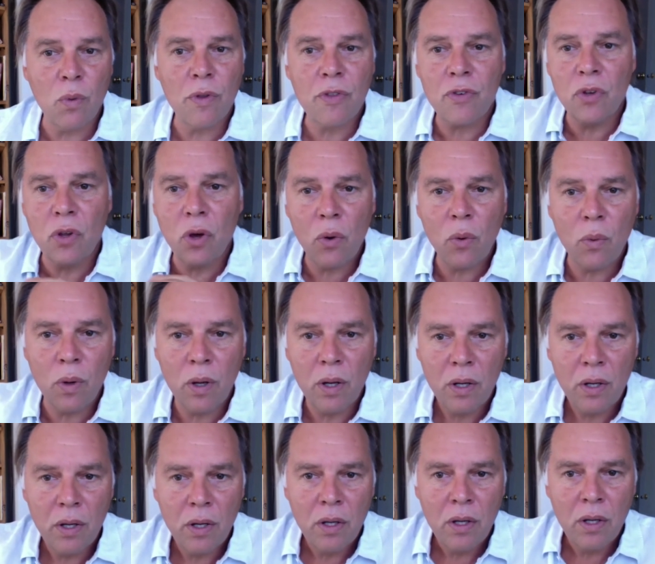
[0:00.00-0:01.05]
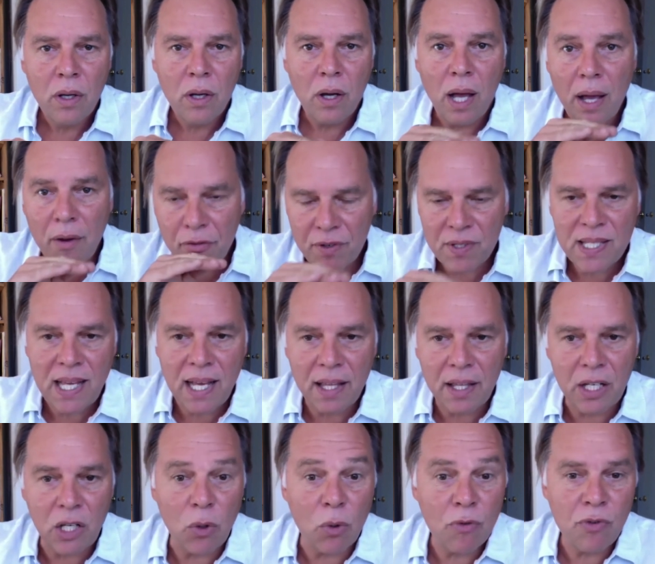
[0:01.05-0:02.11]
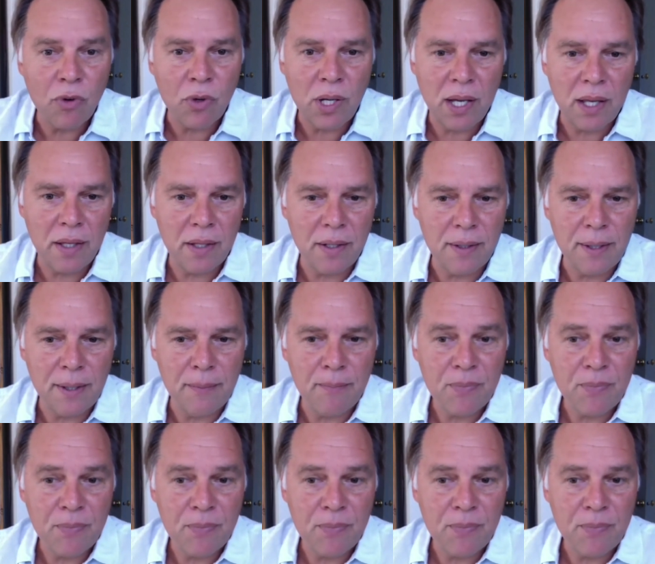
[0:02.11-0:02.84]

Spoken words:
no physicality or vocality.